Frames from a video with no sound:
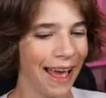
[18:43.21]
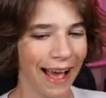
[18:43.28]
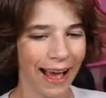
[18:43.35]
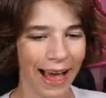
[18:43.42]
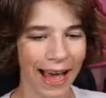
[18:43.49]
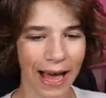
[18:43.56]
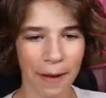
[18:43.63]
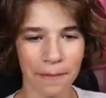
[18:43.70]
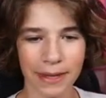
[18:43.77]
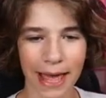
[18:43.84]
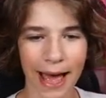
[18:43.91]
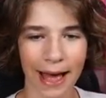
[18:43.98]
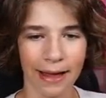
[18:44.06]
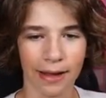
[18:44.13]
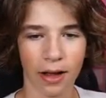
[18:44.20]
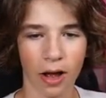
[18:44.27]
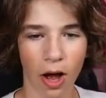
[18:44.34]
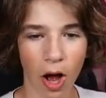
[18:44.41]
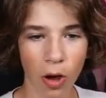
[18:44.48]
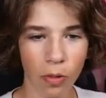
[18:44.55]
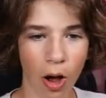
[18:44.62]
Um, yeah.
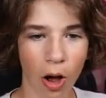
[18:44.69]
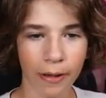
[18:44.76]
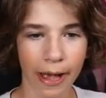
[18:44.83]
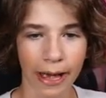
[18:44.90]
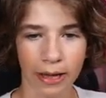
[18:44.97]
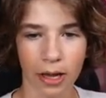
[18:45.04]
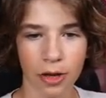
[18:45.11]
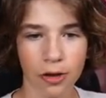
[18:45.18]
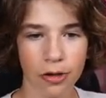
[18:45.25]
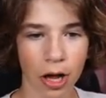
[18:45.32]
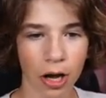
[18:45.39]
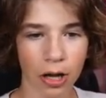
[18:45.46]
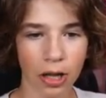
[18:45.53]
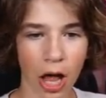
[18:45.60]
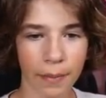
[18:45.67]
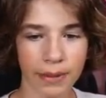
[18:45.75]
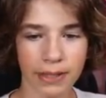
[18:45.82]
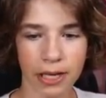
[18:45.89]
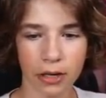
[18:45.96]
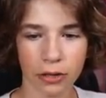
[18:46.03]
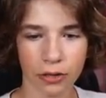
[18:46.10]
Oh, okay. You got a lot of
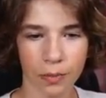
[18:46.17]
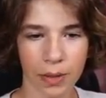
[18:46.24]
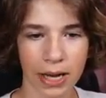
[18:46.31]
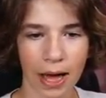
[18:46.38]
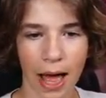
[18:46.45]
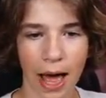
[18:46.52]
materials for me.